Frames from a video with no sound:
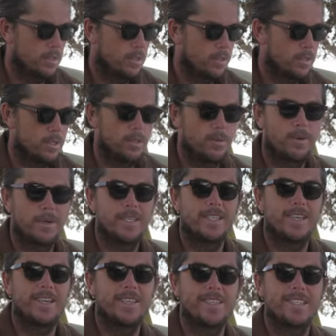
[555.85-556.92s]
those are the ones
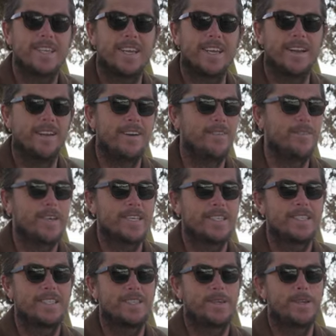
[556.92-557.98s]
that I just, like, I'm like
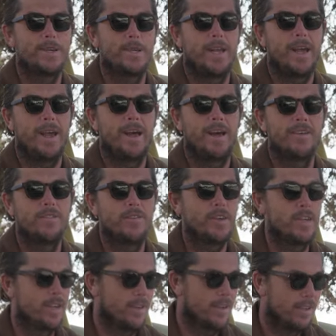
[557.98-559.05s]
stoked to have, you
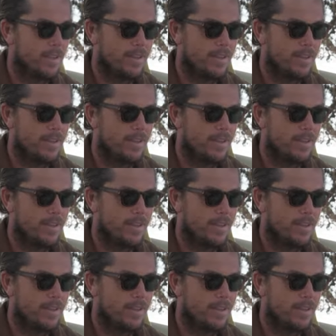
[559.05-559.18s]
know?